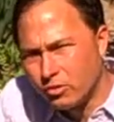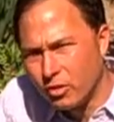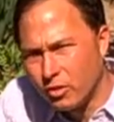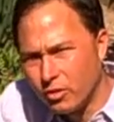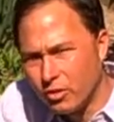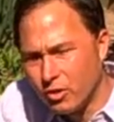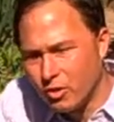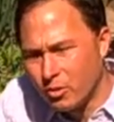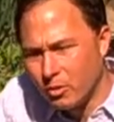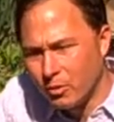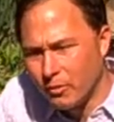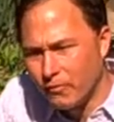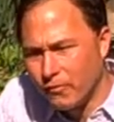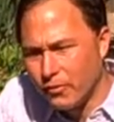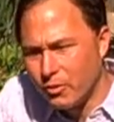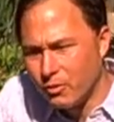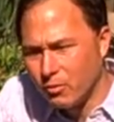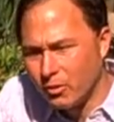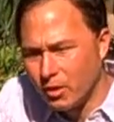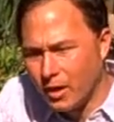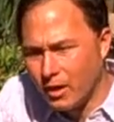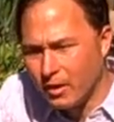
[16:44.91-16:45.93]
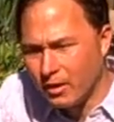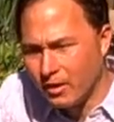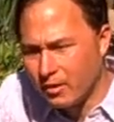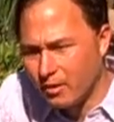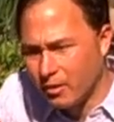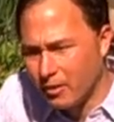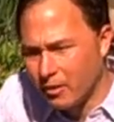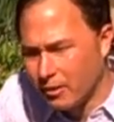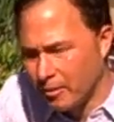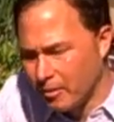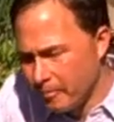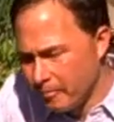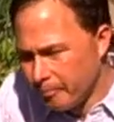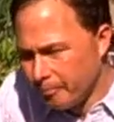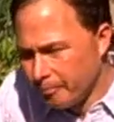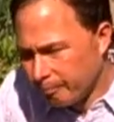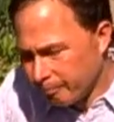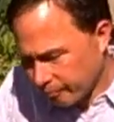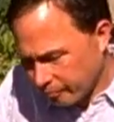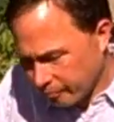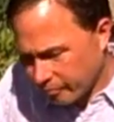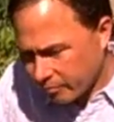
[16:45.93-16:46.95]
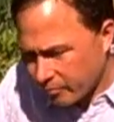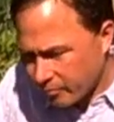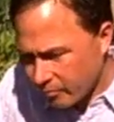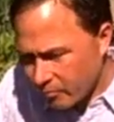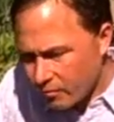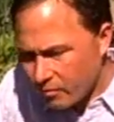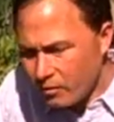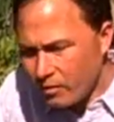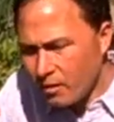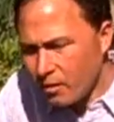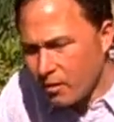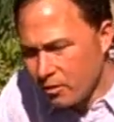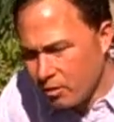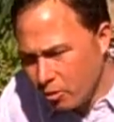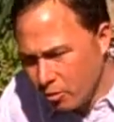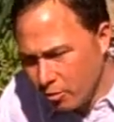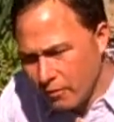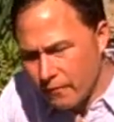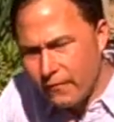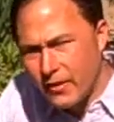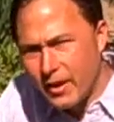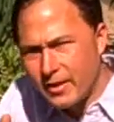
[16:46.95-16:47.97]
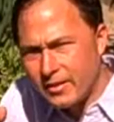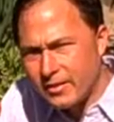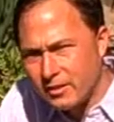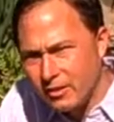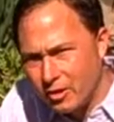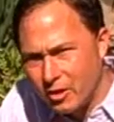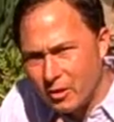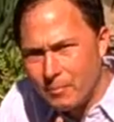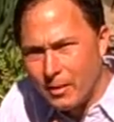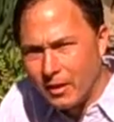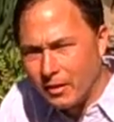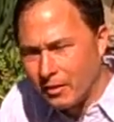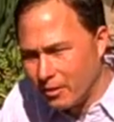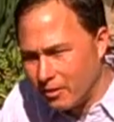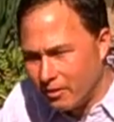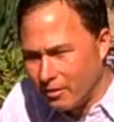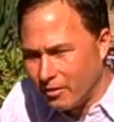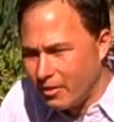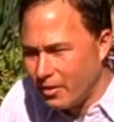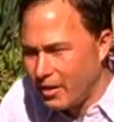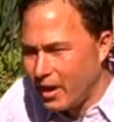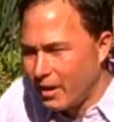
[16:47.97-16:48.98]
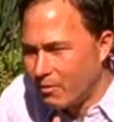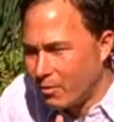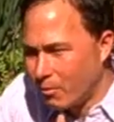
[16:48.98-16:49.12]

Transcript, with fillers: So, you know, if you like to invest little by little and then